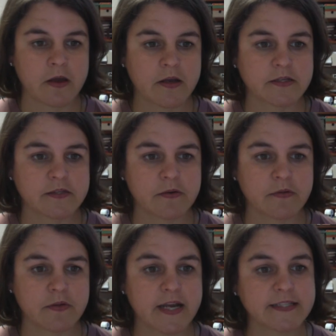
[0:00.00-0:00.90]
So the
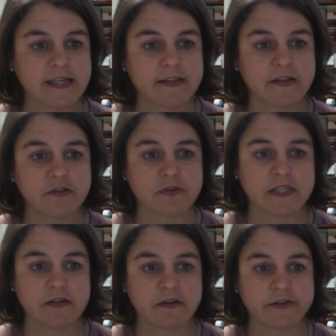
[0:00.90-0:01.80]
next thing that you'll
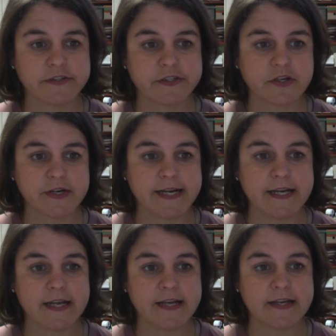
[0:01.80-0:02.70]
see on your screen
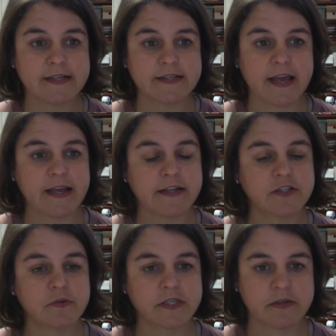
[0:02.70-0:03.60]
is a
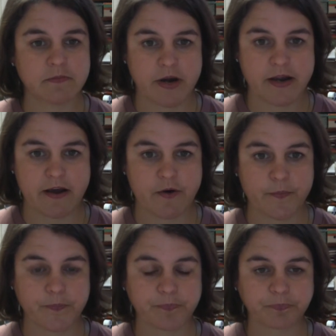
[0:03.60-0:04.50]
tuition breakout.
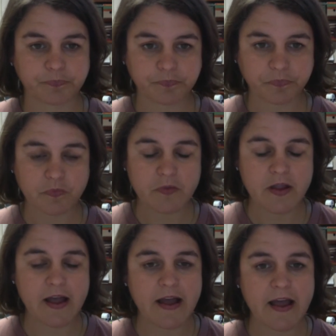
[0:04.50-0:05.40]

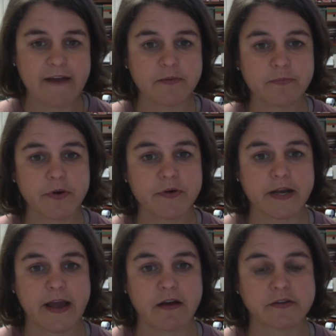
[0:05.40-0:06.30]
I have it broken
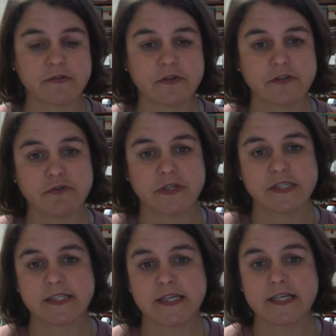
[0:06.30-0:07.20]
out so that you can
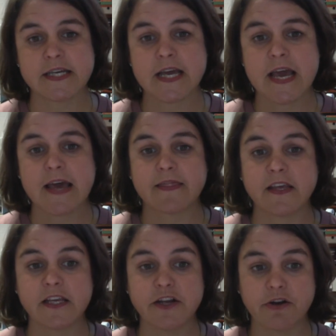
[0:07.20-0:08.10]
see the
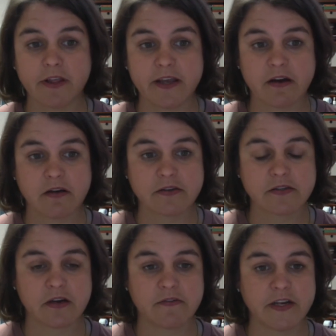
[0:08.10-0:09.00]
yearly cost
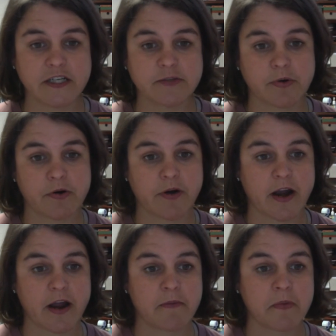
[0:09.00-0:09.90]
of each
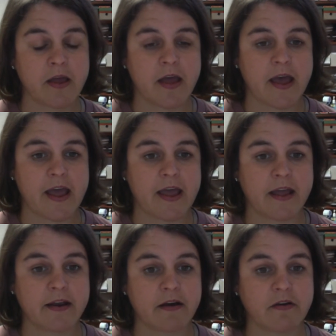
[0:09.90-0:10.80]
program
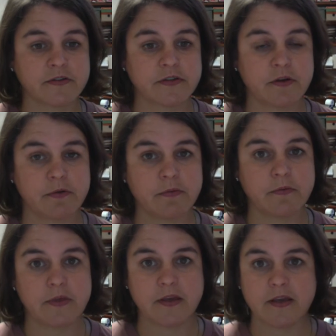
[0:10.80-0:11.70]
and also
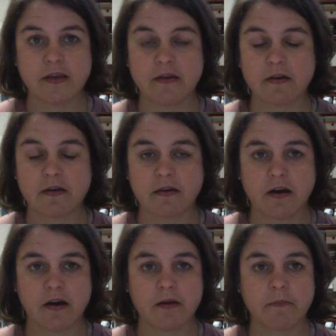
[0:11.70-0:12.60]
the
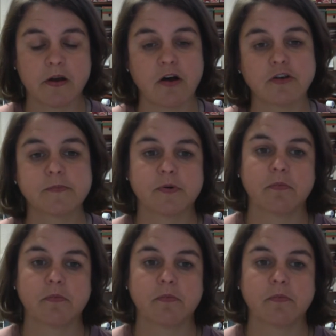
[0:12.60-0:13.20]
cost per